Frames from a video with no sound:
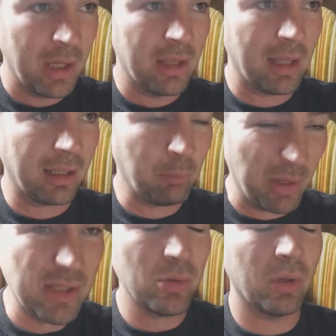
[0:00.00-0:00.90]
that
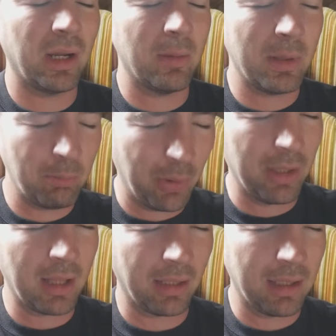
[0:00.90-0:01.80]
pistol cannot be put in
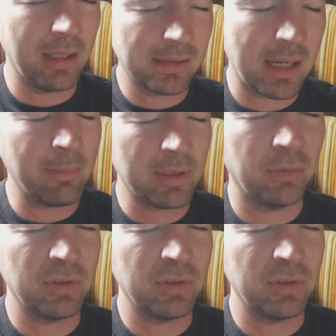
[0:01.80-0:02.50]
that kid's name until he's